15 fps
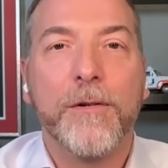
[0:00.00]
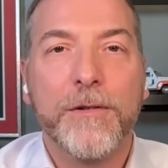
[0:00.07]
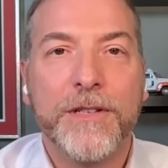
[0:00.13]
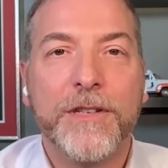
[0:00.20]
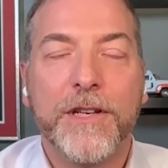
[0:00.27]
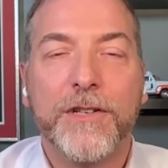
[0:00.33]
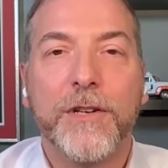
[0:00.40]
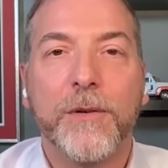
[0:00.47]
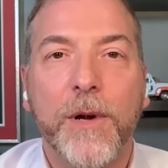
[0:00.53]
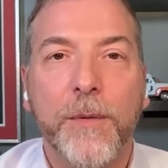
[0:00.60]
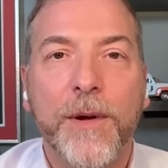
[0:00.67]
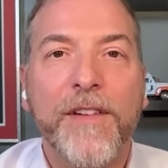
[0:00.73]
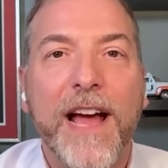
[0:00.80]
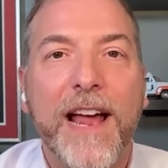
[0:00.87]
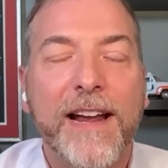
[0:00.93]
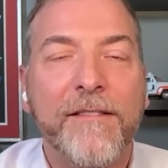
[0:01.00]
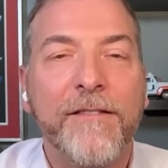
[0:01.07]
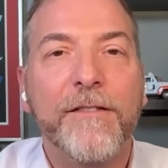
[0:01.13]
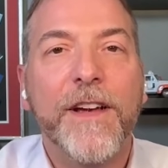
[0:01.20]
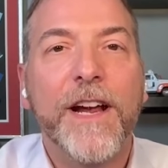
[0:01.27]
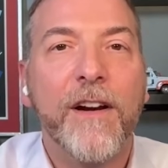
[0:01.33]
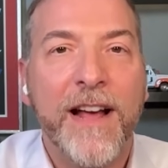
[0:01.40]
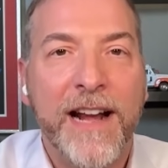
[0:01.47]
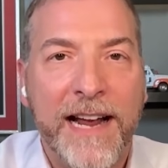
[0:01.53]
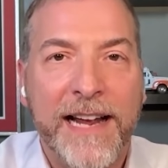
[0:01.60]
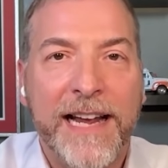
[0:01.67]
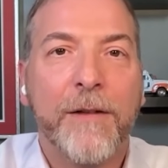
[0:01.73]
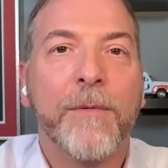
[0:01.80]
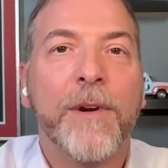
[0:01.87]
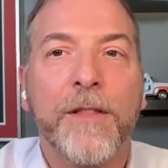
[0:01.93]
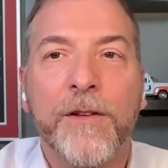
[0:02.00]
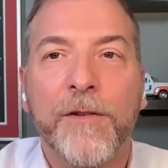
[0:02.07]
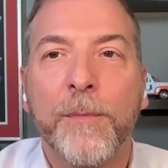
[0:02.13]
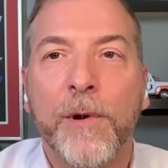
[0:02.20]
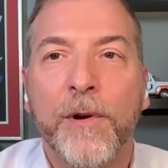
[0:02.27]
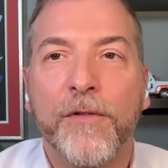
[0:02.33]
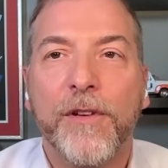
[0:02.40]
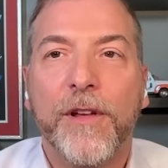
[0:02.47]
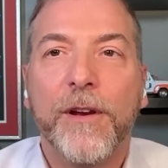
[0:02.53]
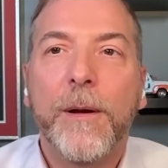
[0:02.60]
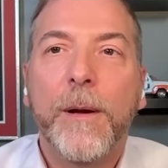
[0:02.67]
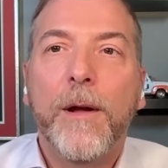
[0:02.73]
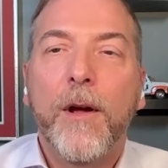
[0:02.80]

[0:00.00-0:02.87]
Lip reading: decision. Well, we've got to figure out how to get rid of this person,